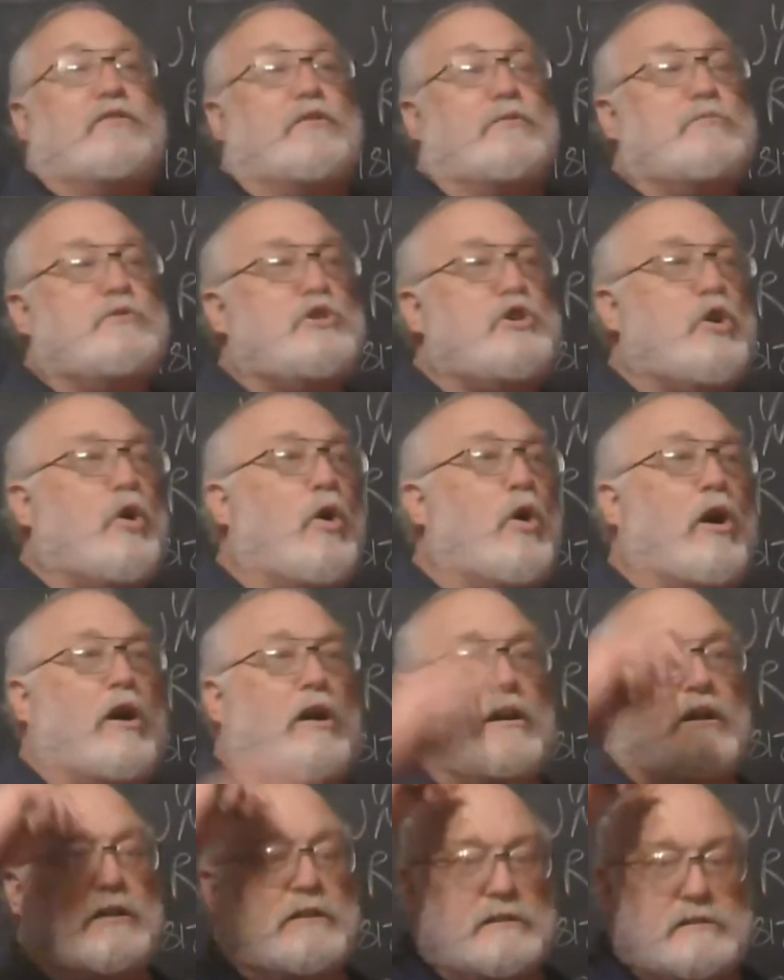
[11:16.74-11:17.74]
New York,
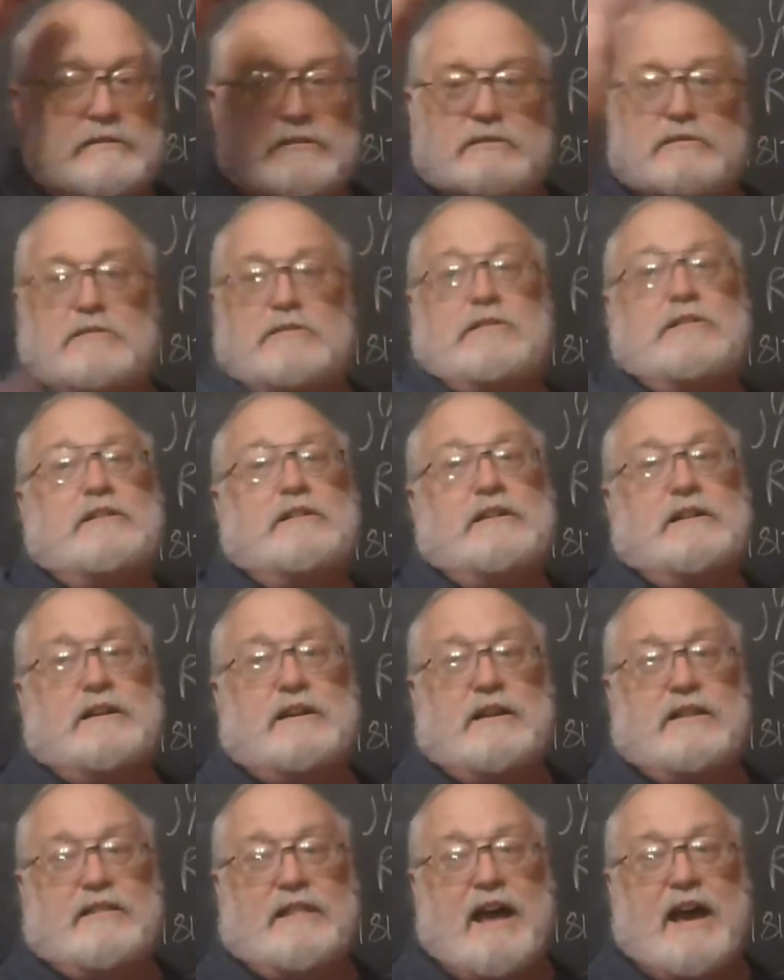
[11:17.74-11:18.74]

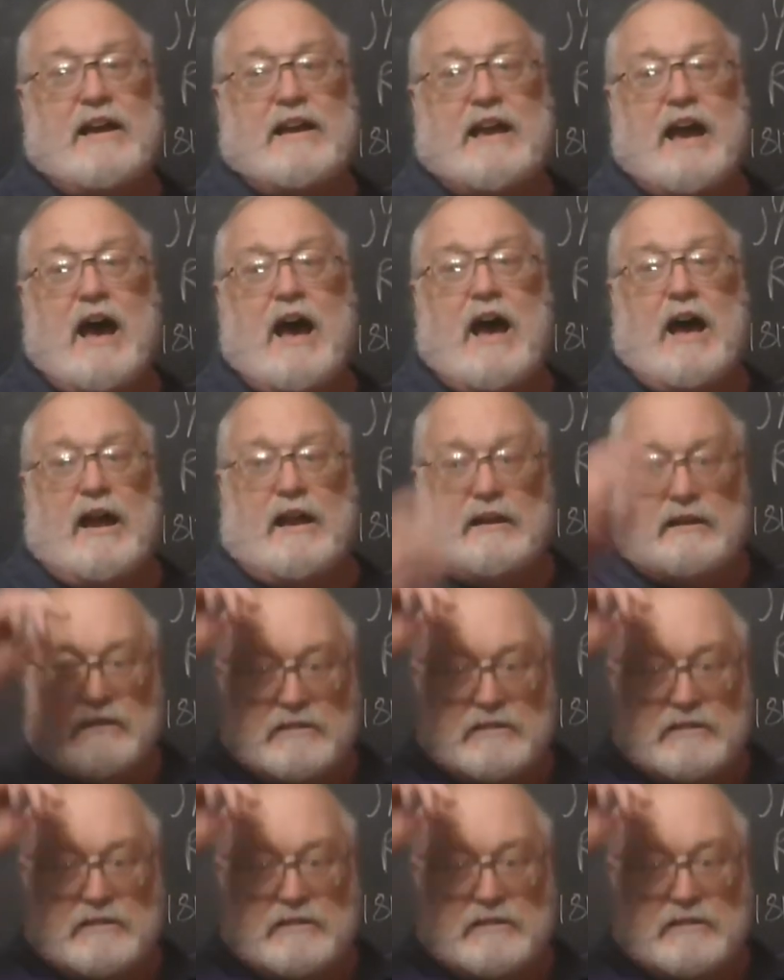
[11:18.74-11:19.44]
that guy.